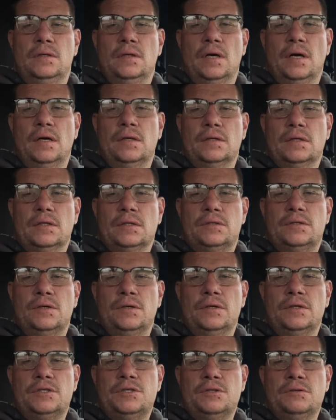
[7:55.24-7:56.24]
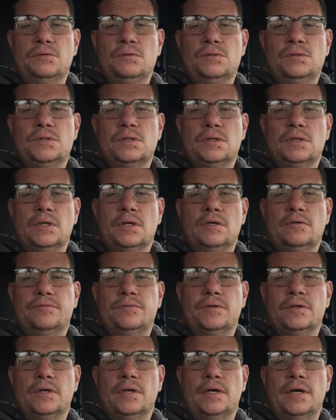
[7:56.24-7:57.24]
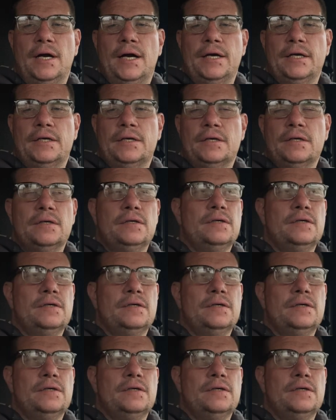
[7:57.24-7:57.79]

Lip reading: other tennis shoes and go for a hike.